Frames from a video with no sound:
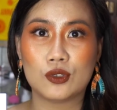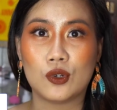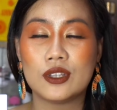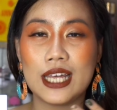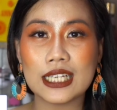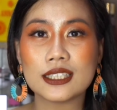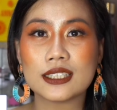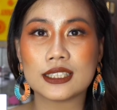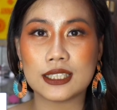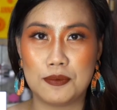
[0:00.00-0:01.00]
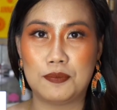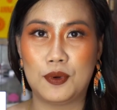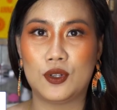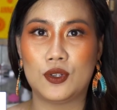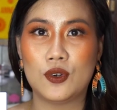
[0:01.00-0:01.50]
So that's
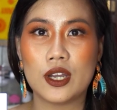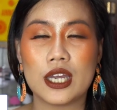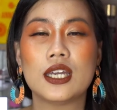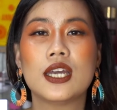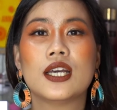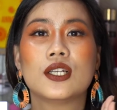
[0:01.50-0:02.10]
simple, okay?